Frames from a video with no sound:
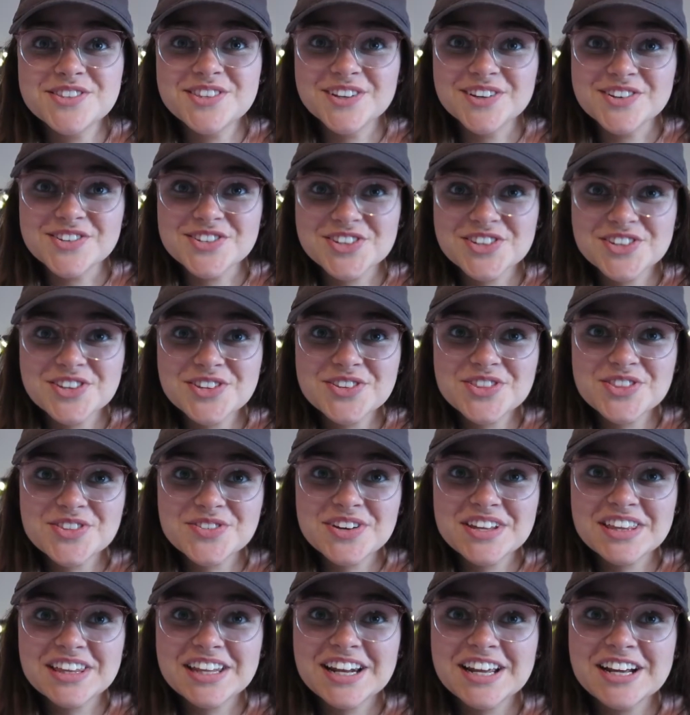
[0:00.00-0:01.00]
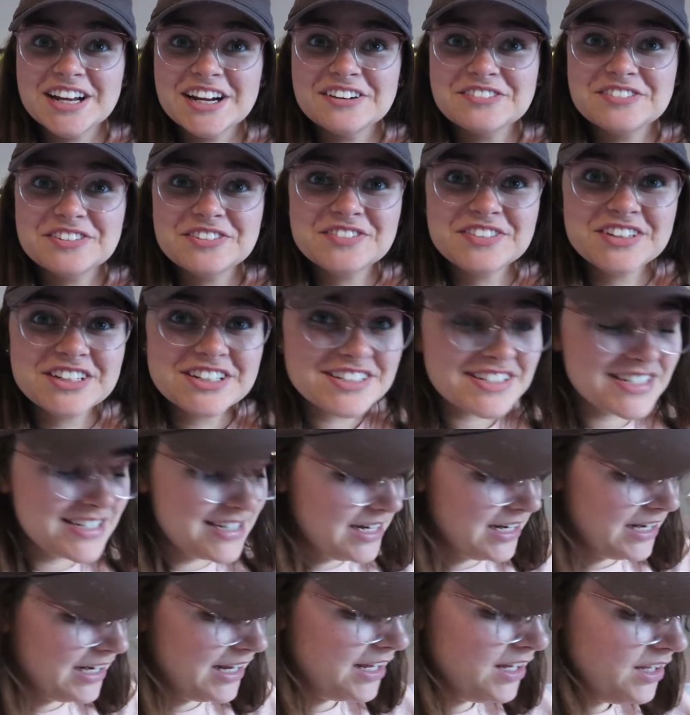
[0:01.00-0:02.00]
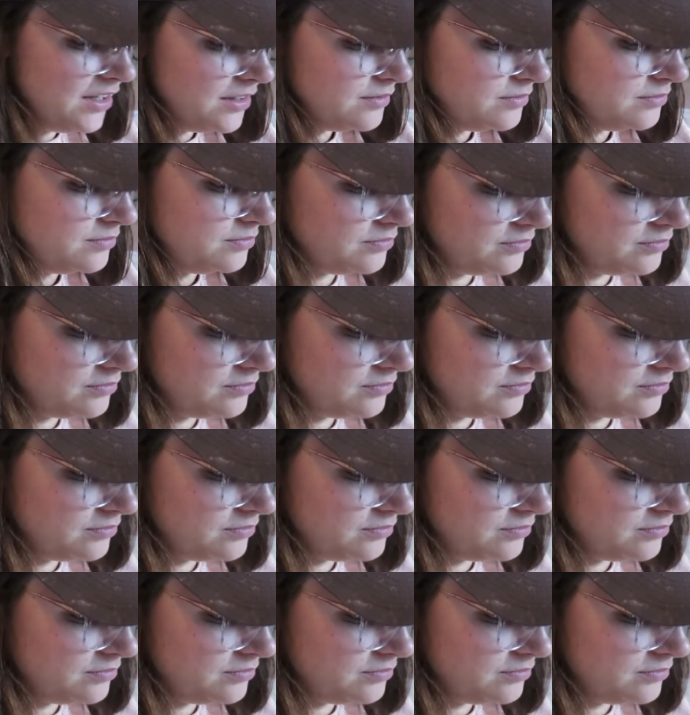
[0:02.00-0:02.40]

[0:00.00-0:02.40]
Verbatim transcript: those are the three that I got from Christina.